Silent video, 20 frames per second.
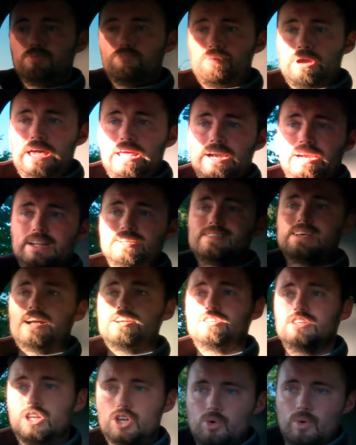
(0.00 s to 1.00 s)
bearing is
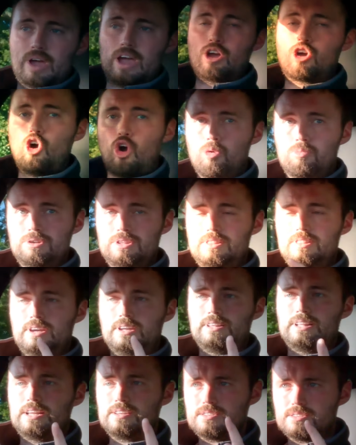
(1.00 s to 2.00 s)
actually quite a common thing.
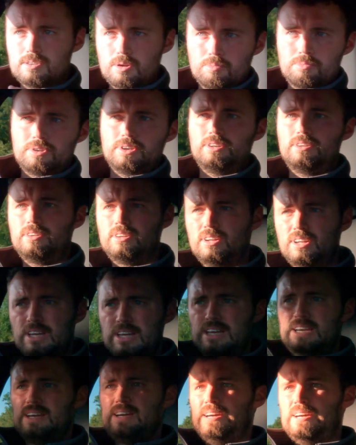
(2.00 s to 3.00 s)
That's something
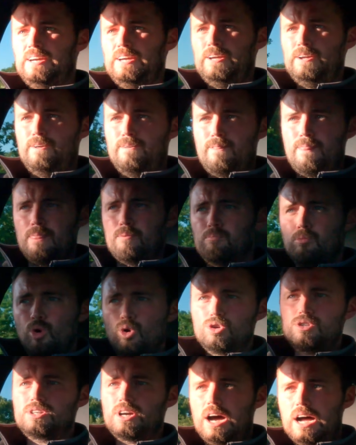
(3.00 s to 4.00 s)

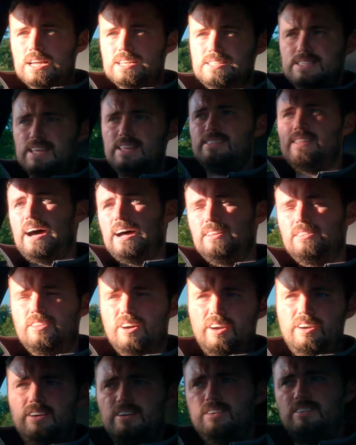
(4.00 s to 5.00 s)
most cars need that
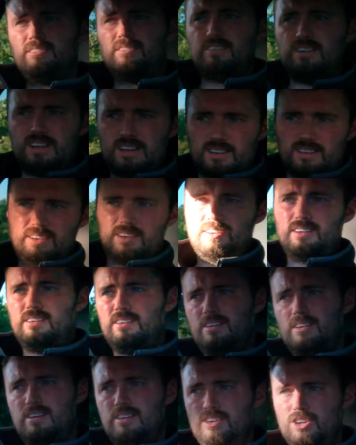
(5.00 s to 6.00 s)
done,
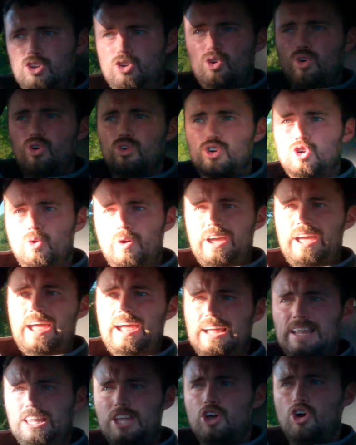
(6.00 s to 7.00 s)
you know, quite
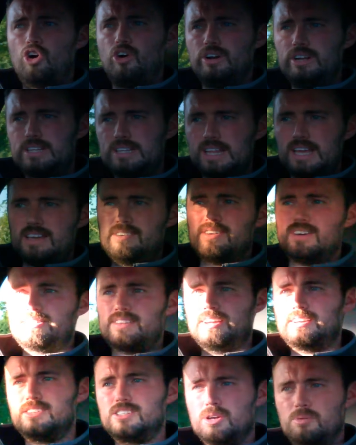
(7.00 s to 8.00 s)
early on in life. I
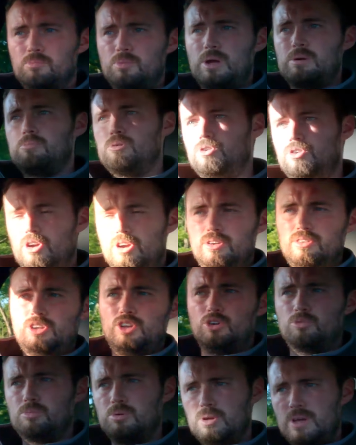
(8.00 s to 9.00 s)
think somewhere between, you
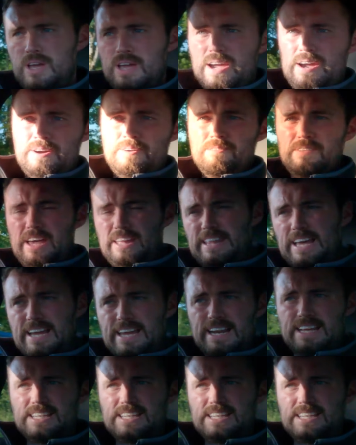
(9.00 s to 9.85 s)
know, but at that kind of